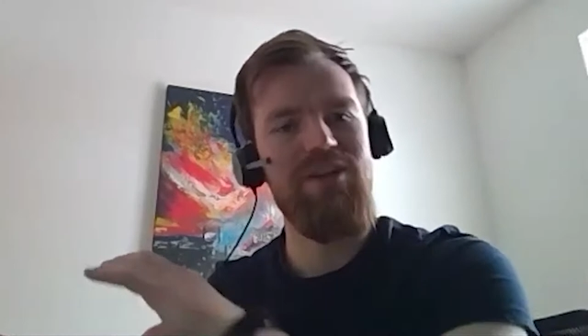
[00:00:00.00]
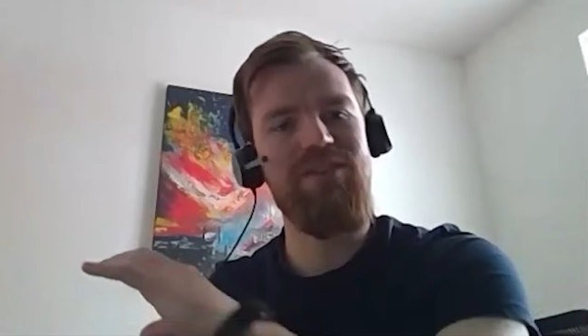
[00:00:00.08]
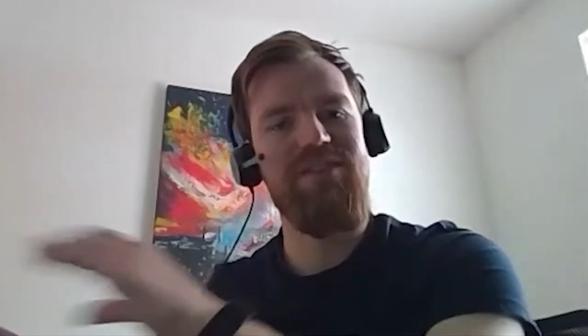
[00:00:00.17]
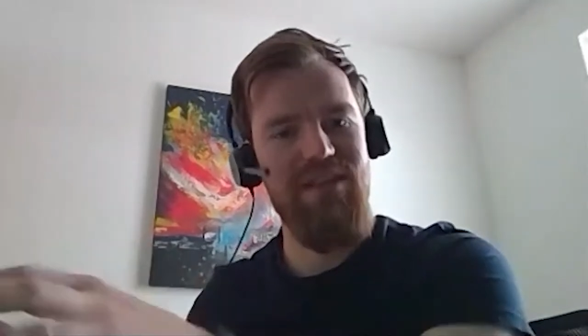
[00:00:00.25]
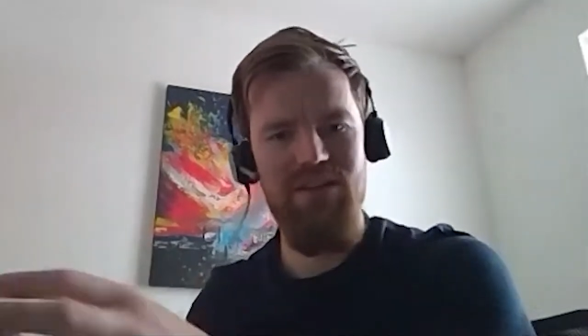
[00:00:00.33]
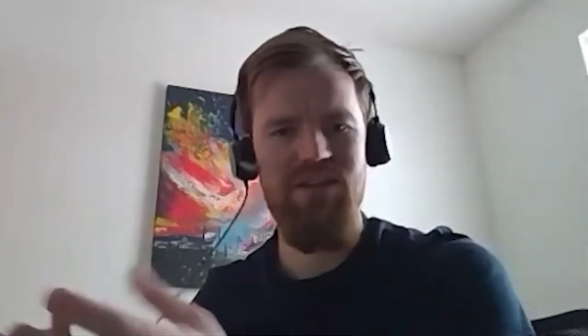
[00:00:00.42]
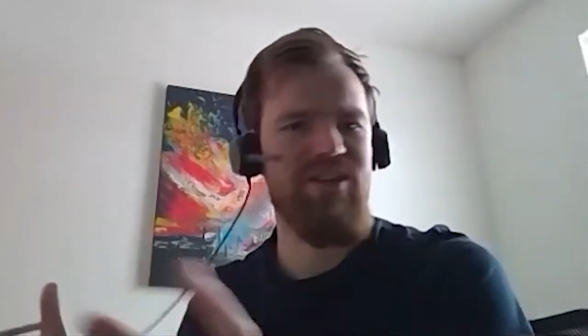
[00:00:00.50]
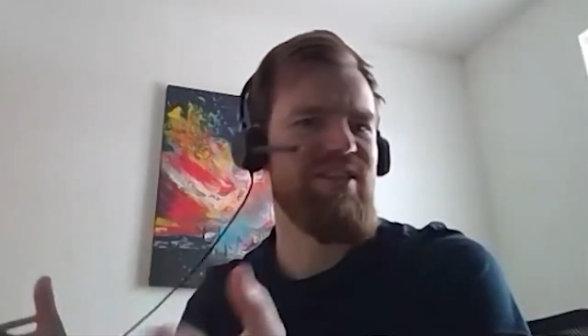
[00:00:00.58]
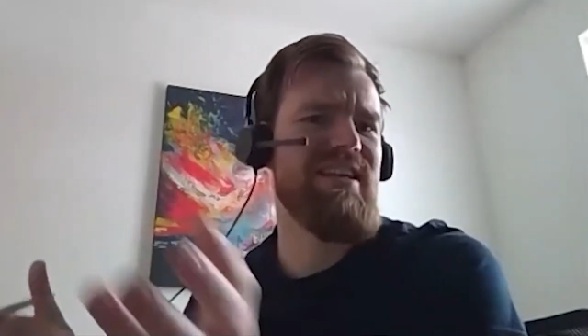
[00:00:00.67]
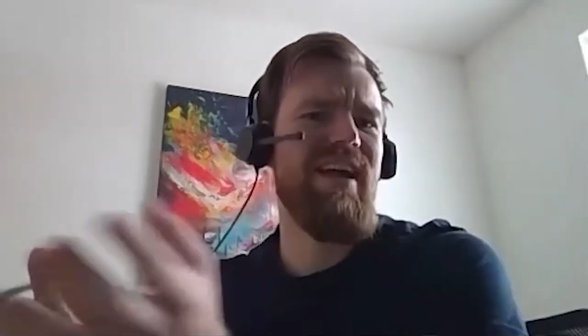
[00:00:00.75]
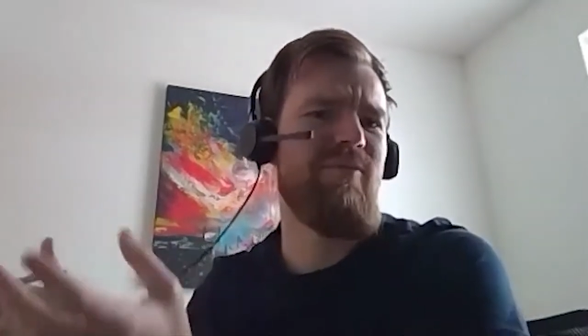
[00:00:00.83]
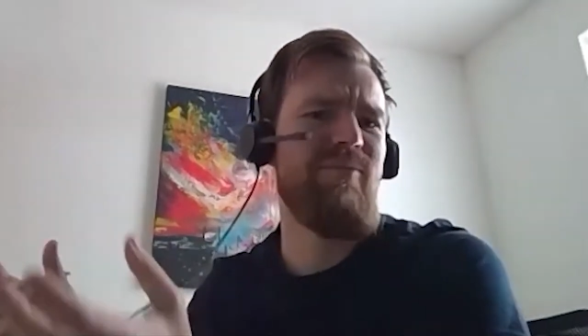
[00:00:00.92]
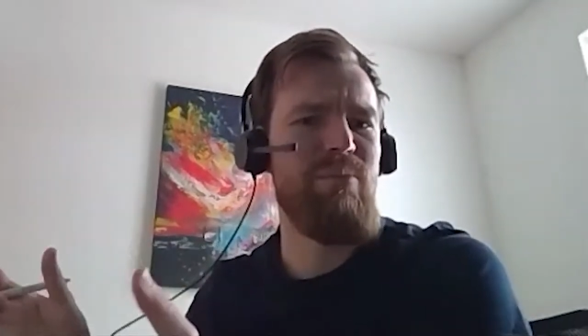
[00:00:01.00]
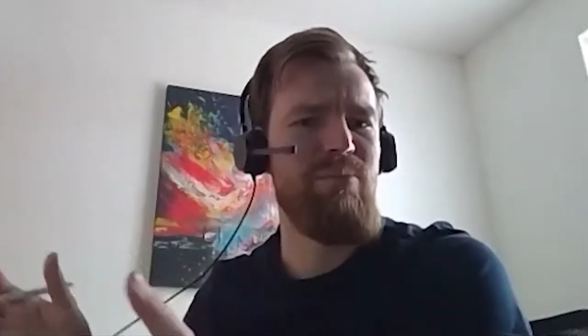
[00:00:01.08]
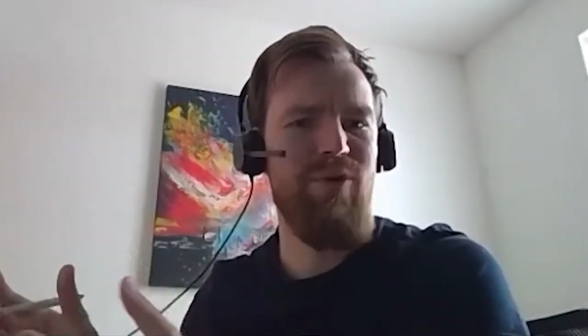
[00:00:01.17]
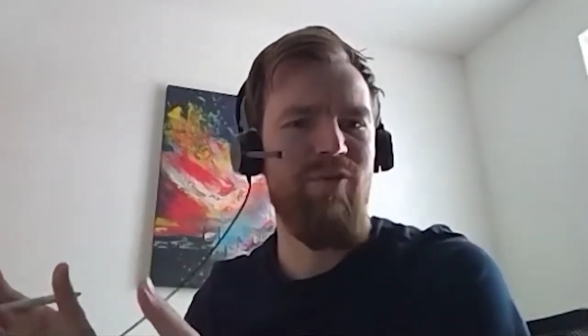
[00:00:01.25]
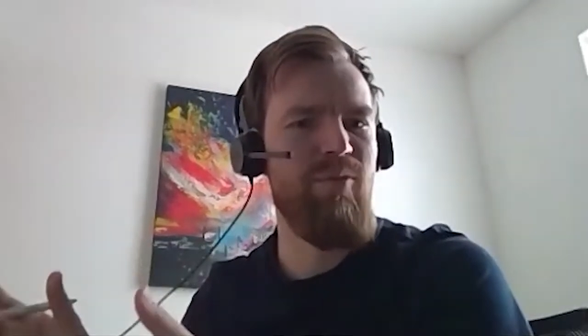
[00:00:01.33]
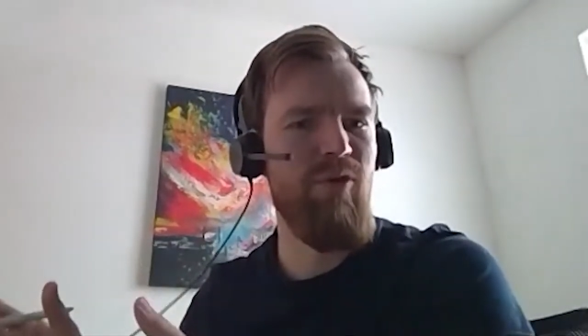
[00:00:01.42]
st- a staff
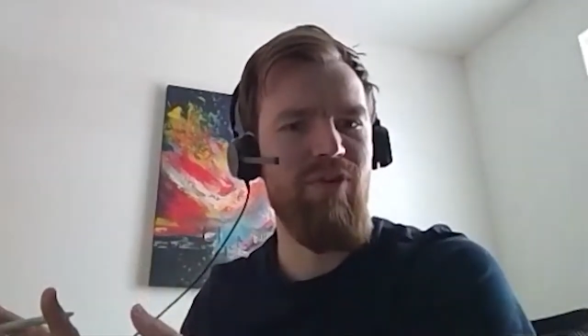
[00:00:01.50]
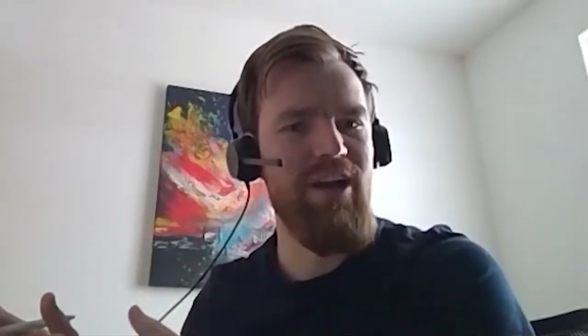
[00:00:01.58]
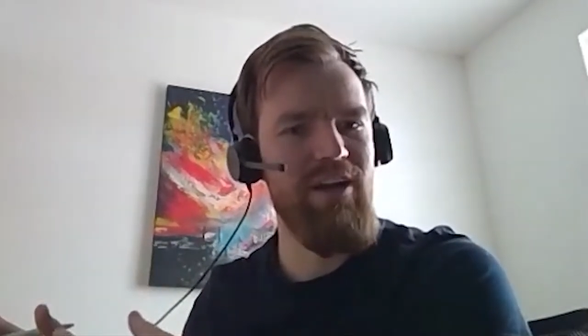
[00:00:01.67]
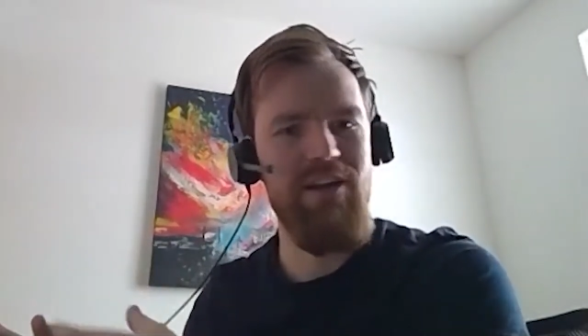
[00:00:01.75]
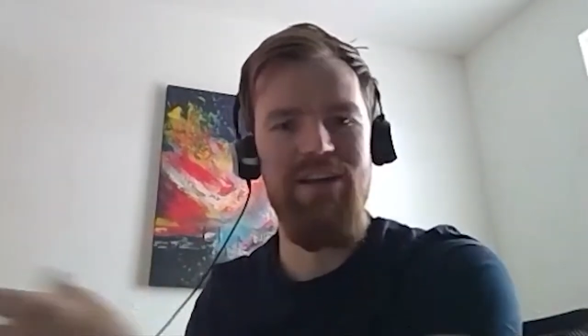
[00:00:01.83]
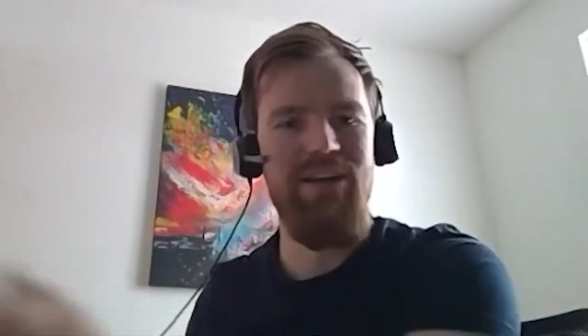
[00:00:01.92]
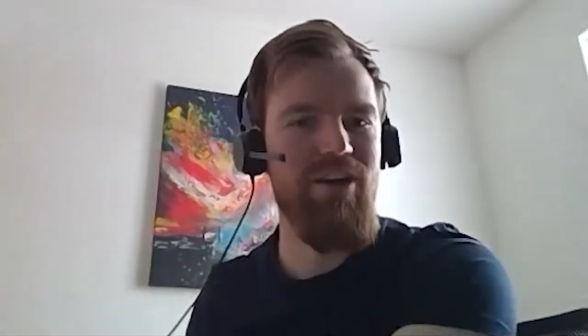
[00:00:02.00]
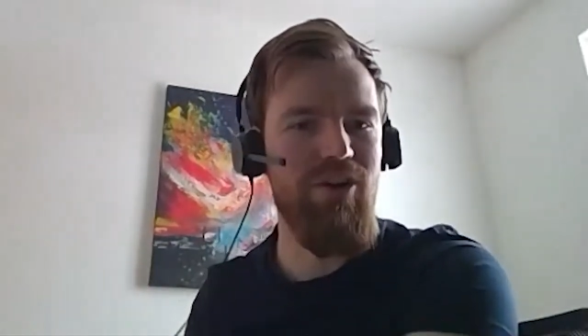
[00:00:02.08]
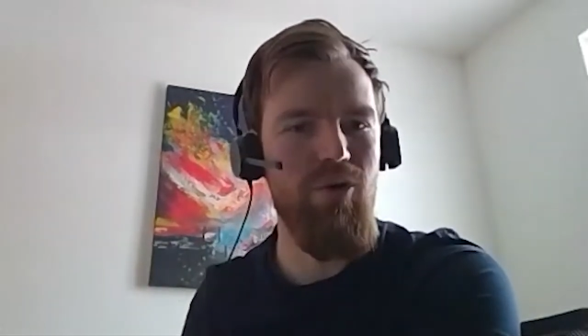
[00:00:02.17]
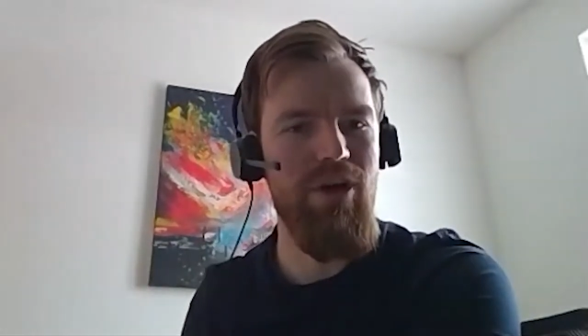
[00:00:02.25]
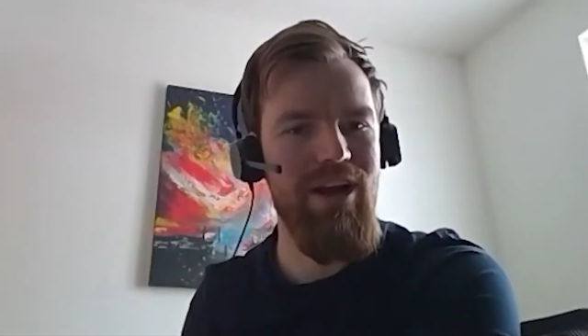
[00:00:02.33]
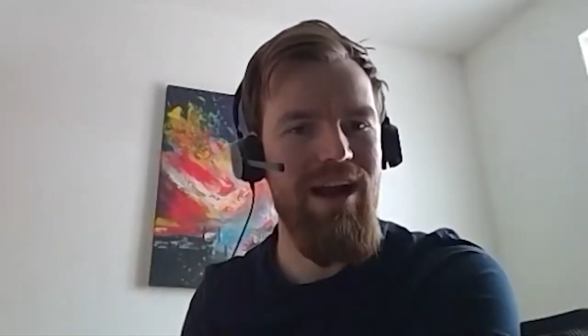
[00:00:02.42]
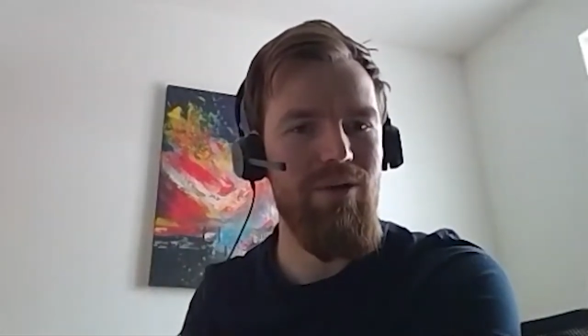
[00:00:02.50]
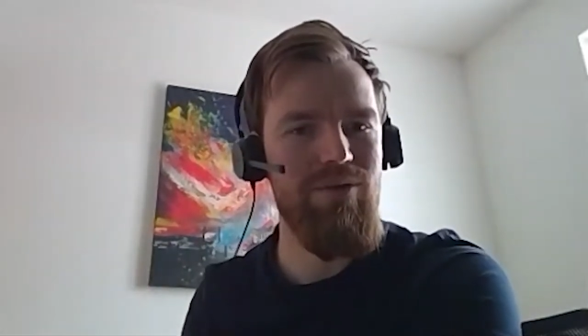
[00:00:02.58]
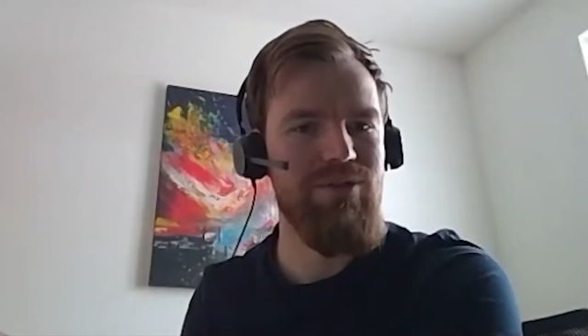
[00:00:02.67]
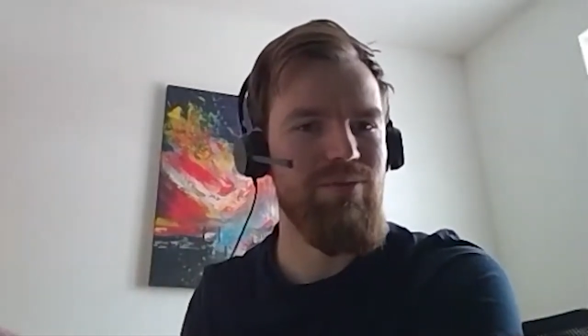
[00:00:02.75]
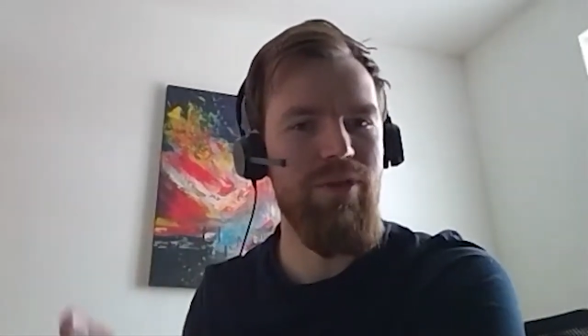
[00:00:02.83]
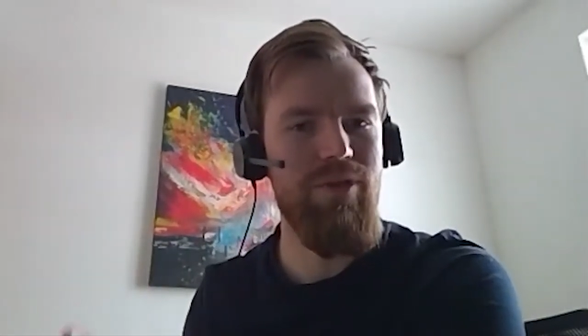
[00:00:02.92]
member from a regulator going out
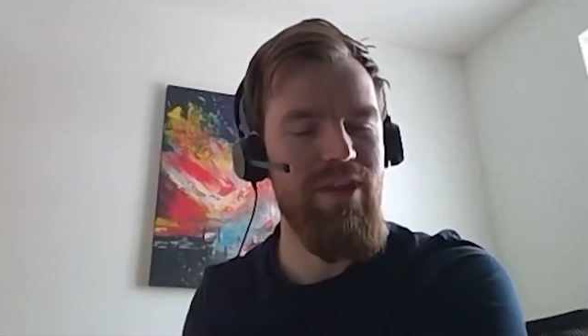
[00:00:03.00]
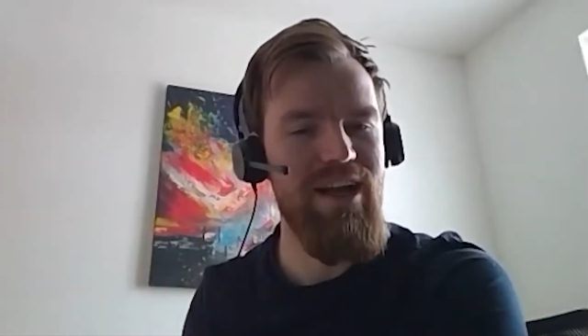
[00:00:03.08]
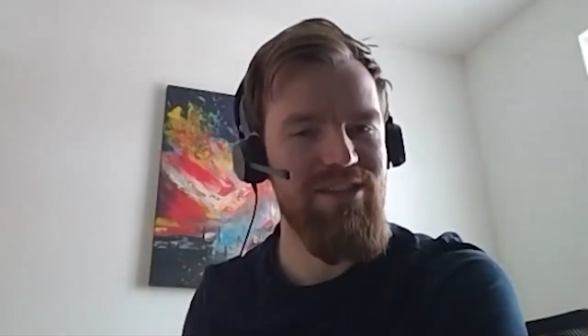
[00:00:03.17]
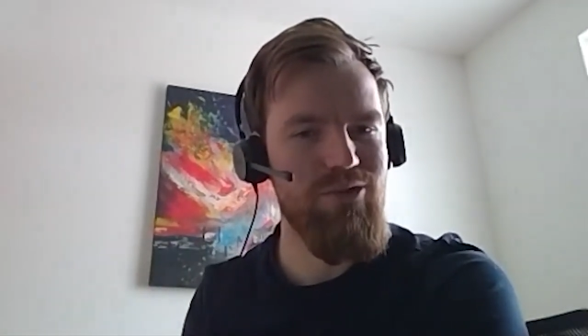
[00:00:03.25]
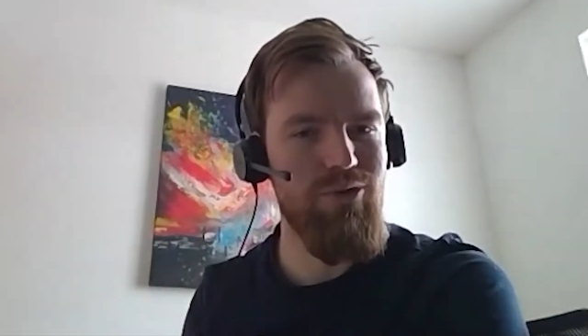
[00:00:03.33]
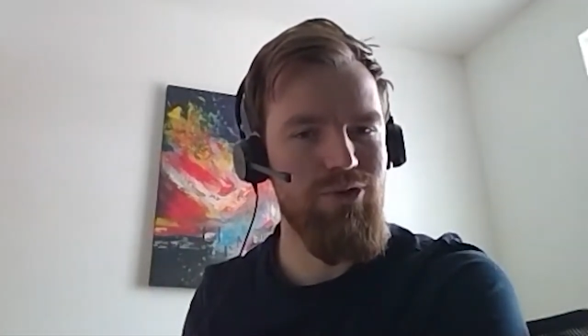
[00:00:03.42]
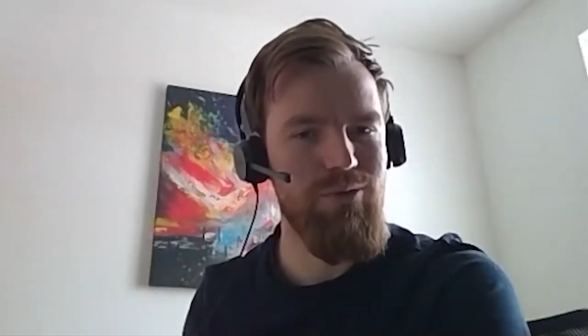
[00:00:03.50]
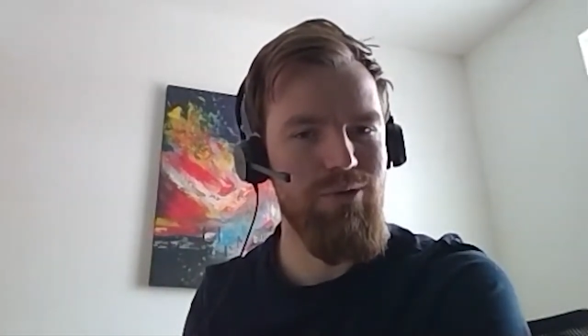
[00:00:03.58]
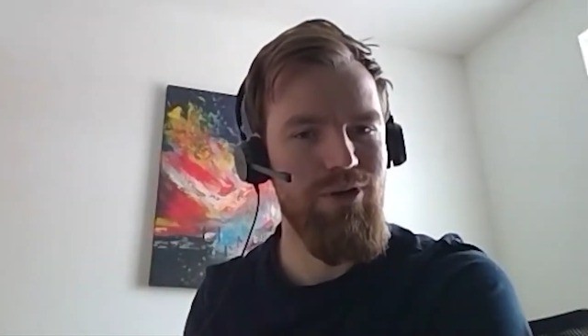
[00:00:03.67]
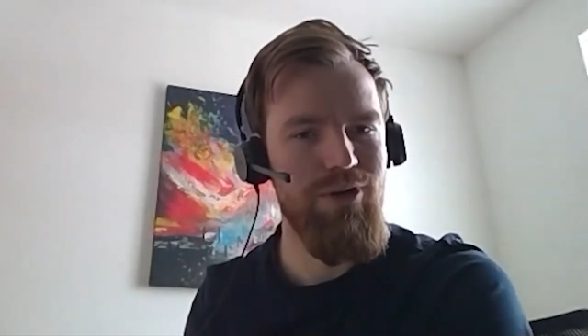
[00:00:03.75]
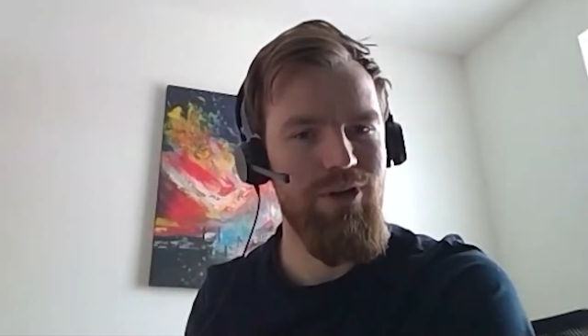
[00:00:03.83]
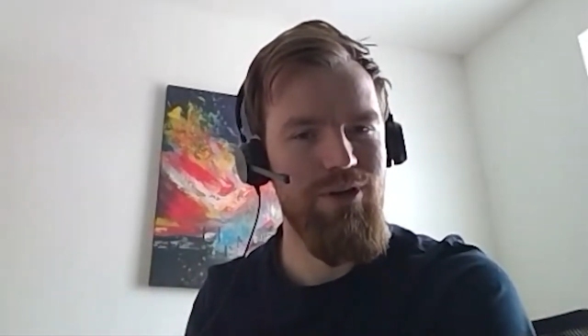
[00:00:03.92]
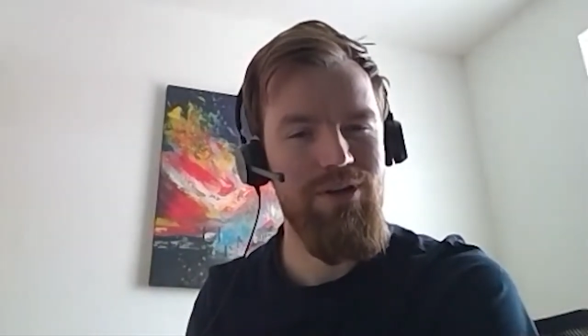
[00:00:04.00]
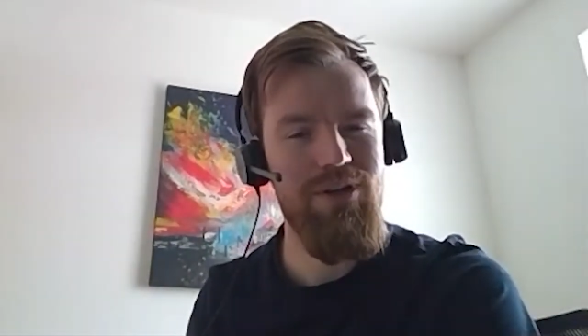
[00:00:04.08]
with their social worker.